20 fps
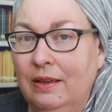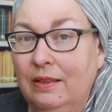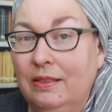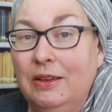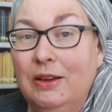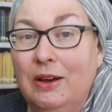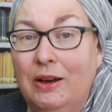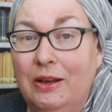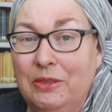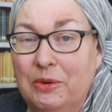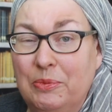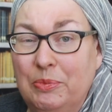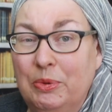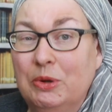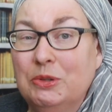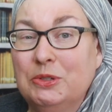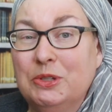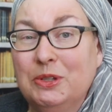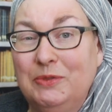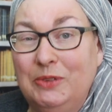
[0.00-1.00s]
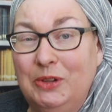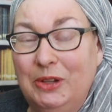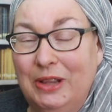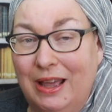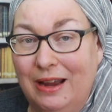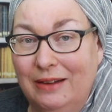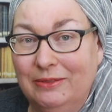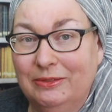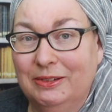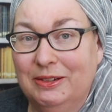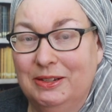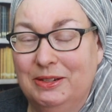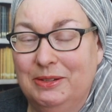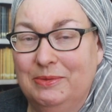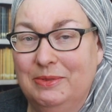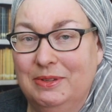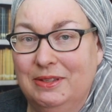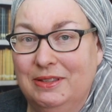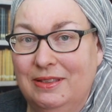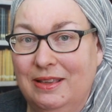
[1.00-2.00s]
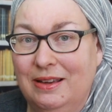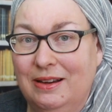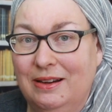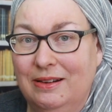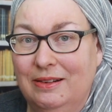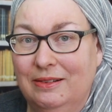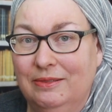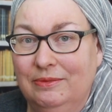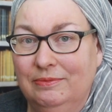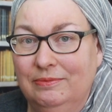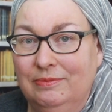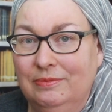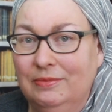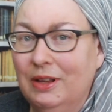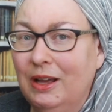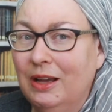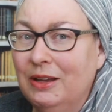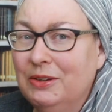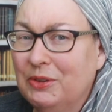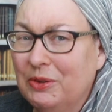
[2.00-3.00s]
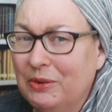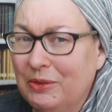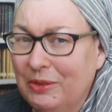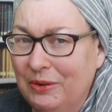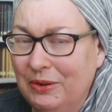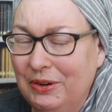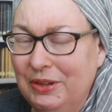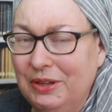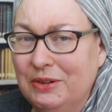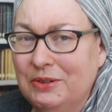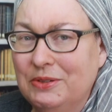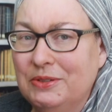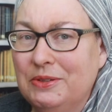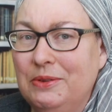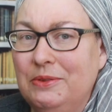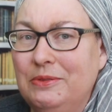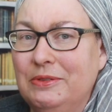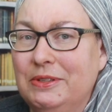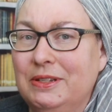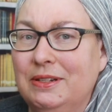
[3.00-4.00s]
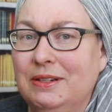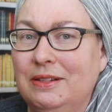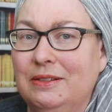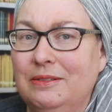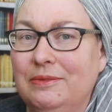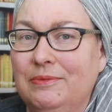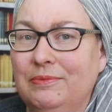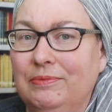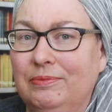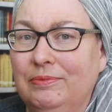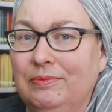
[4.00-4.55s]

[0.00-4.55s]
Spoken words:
The author Percival Everett was there, under 30 years old still.